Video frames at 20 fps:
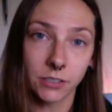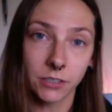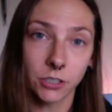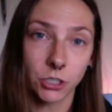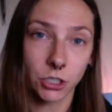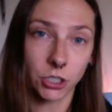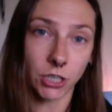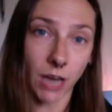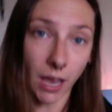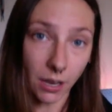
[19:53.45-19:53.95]

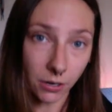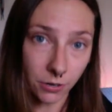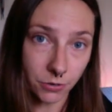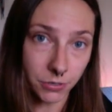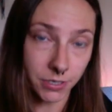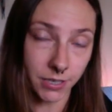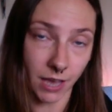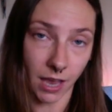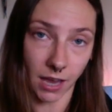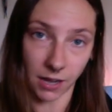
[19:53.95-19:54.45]
Shadow
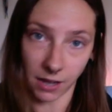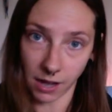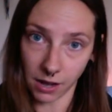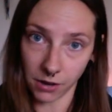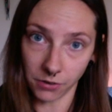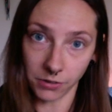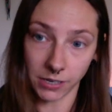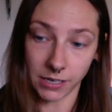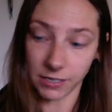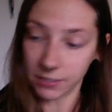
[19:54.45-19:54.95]
side
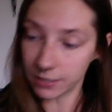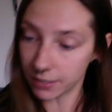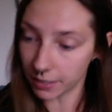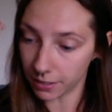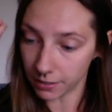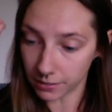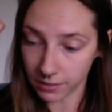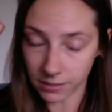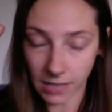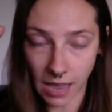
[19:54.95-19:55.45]
Aries
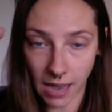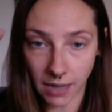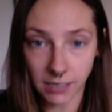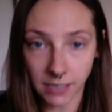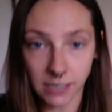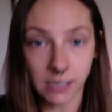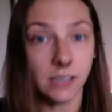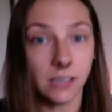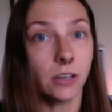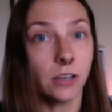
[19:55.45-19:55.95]
is that
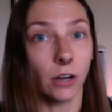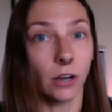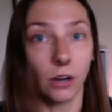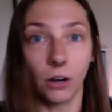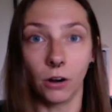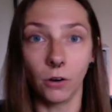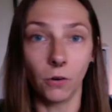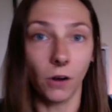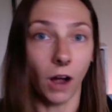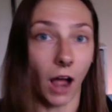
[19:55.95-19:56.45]

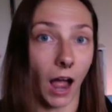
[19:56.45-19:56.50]
ego,